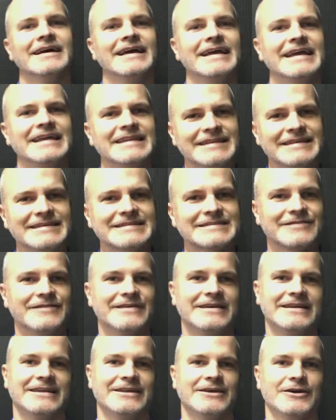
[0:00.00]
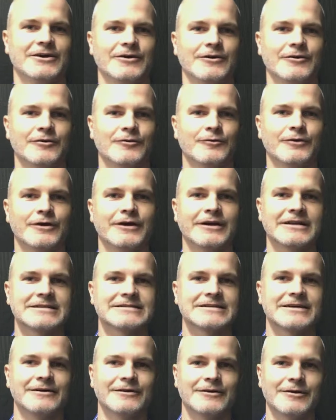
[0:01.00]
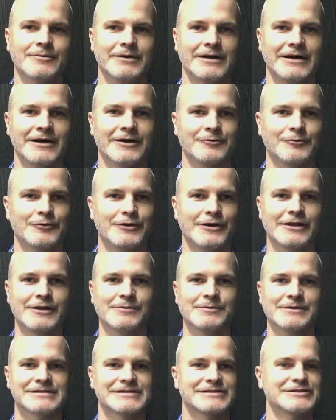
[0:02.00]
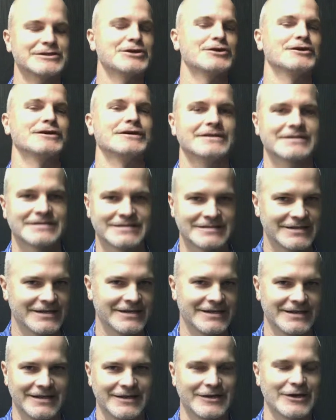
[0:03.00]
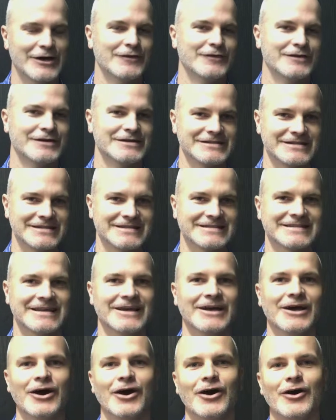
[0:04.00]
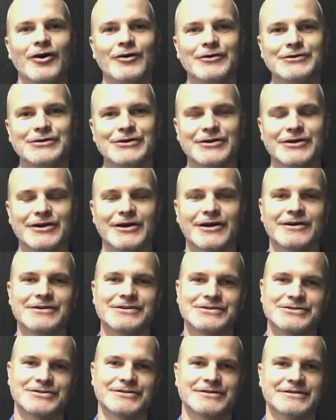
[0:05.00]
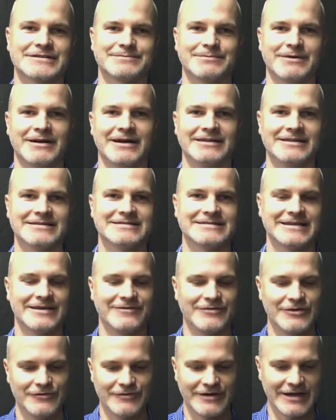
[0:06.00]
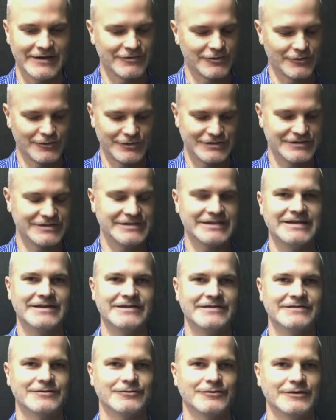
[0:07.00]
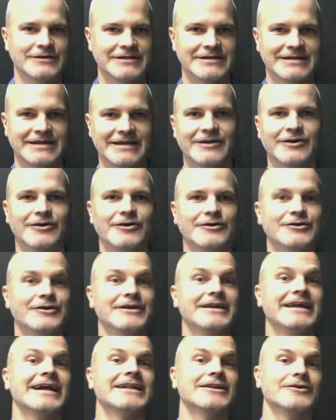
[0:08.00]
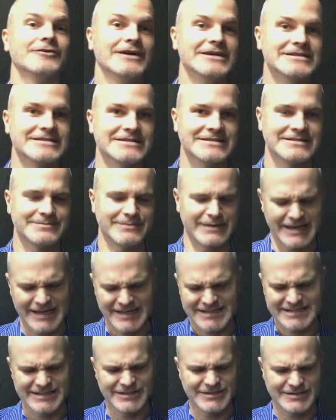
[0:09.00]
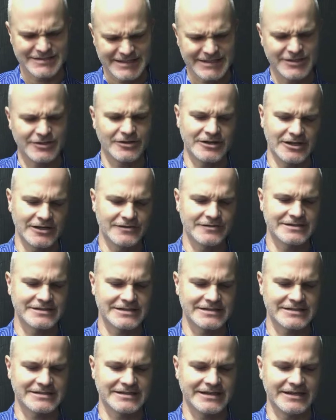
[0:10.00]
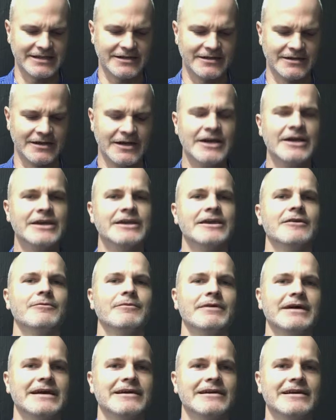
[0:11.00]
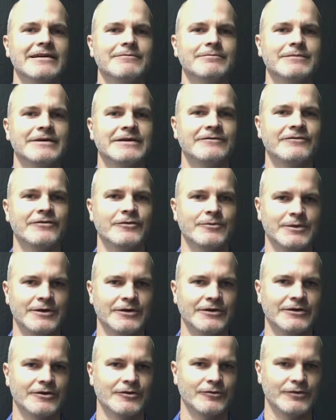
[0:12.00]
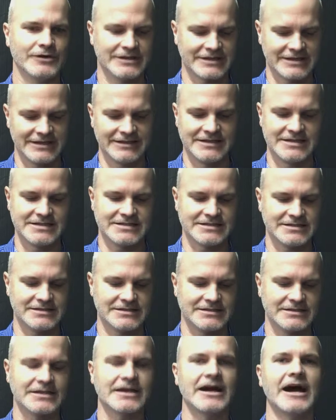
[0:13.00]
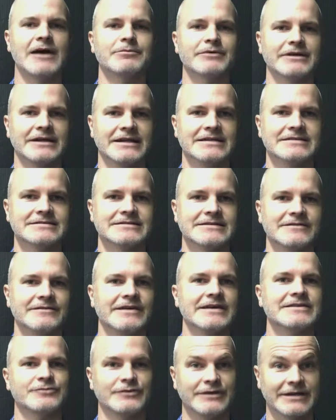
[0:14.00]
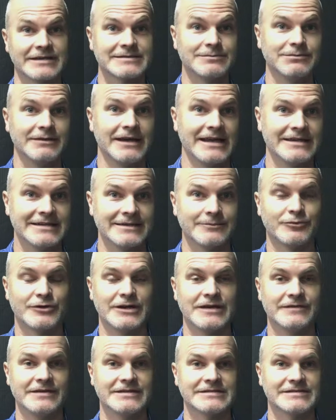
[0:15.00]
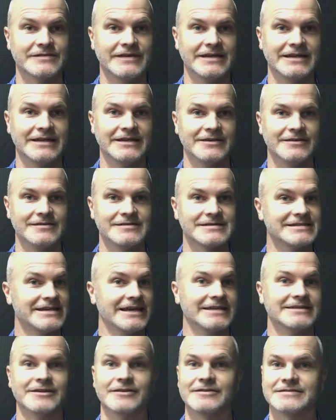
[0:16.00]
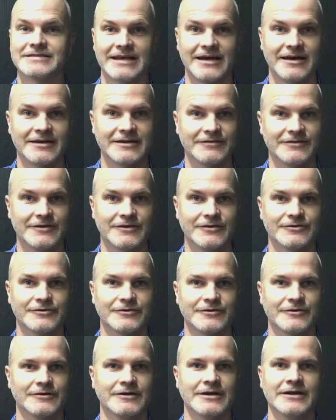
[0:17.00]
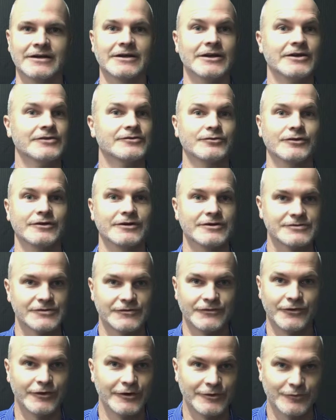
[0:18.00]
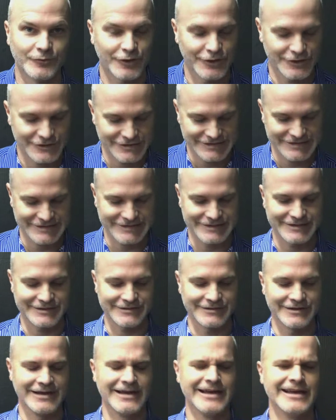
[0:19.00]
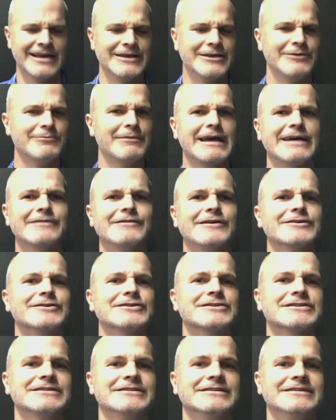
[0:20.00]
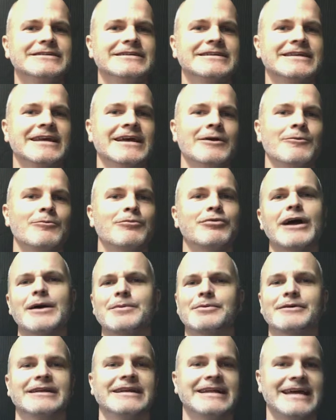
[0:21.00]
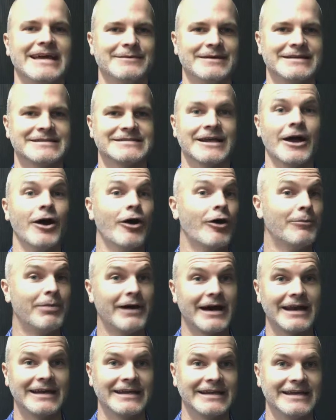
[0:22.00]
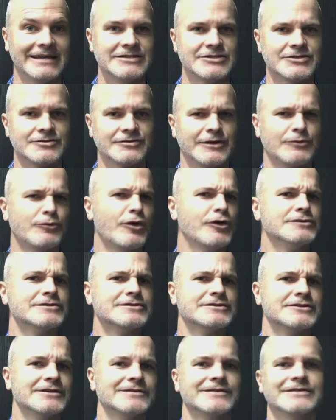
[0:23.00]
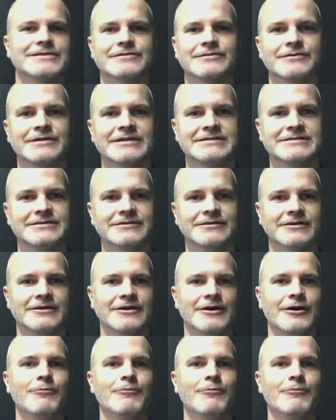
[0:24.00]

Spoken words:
In this video, we're going to talk about one of the mysterious coverages on your car insurance policy. If you've ever received what they call your declarations page and you see your coverages there, you may have been familiar with collision, comprehensive, as we explained in previous videos. Check those out if those are cuss words or foreign words to you. You may have understood property damage or bodily injury, road service, rental.